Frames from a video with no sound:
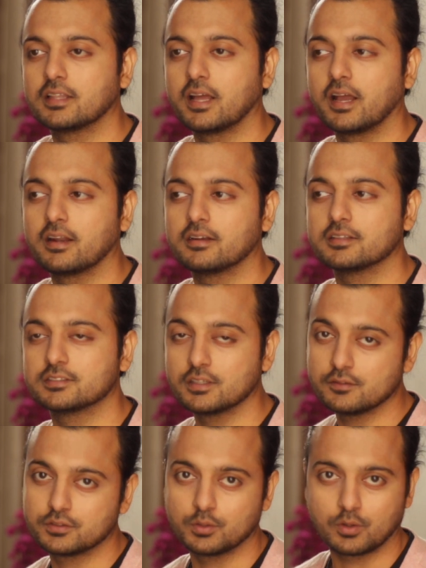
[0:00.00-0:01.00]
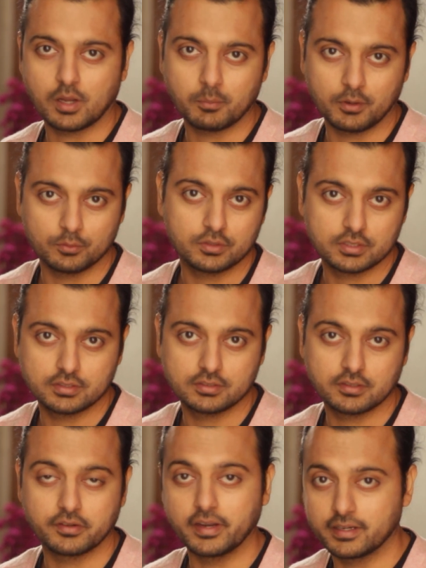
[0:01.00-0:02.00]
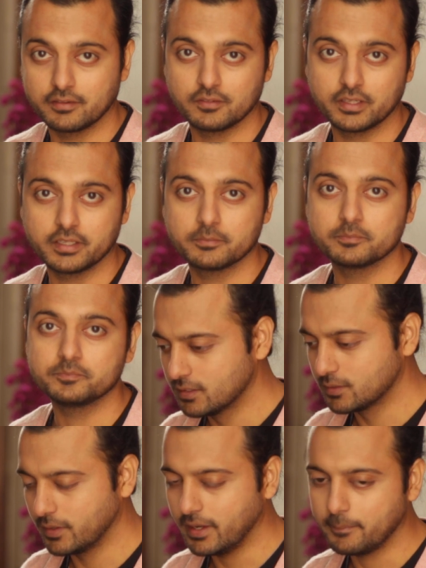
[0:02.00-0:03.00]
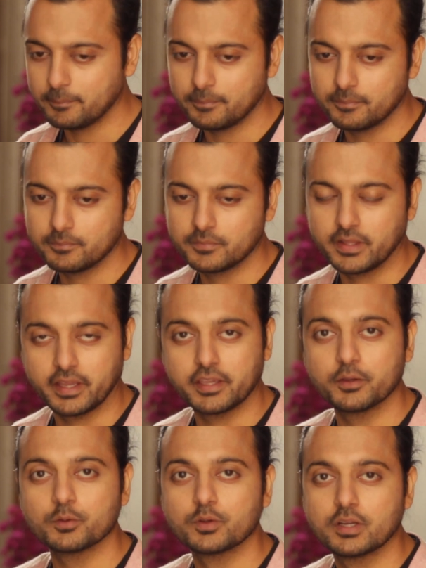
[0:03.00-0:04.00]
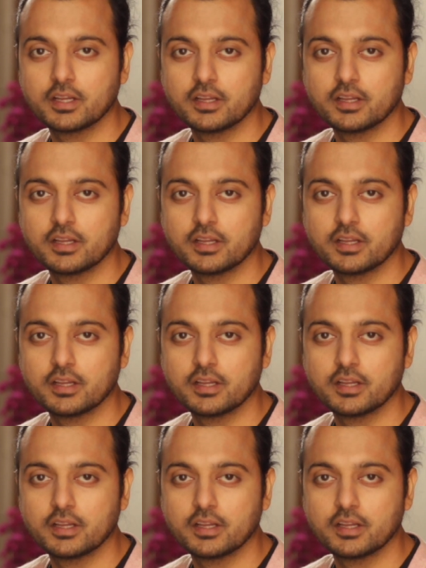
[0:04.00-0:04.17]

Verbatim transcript: that deserves to come out creatively. So yeah, thank you.